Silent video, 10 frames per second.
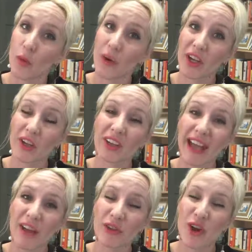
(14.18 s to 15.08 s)
We couldn't
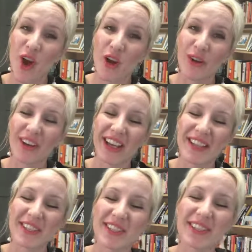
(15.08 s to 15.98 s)
have it all,
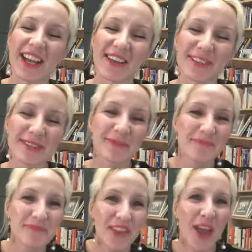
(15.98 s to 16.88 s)
as she says.
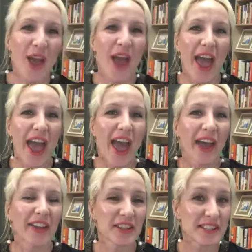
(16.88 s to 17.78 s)

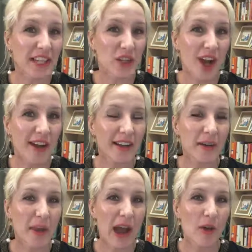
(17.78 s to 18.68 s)
Let's get
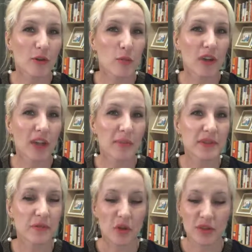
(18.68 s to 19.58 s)
talking about what
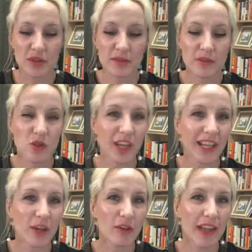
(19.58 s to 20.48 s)
comes first,
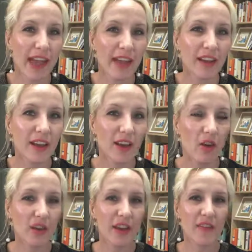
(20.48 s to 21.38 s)
chicken or the egg,
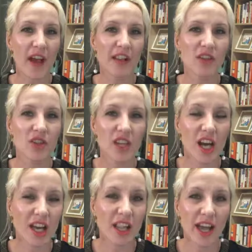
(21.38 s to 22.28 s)
or the analogy
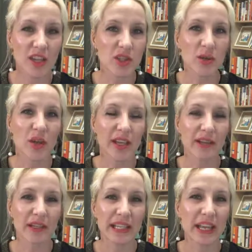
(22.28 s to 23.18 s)
I like to
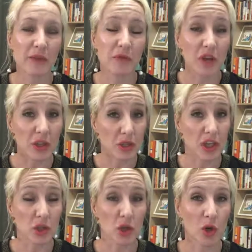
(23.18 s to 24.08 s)
give
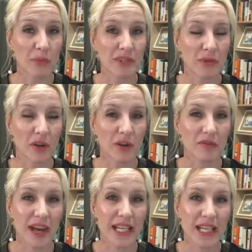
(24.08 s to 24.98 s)
in terms of our
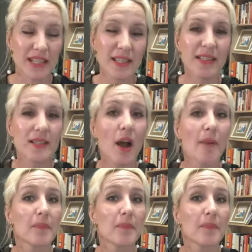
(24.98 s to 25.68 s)
finances.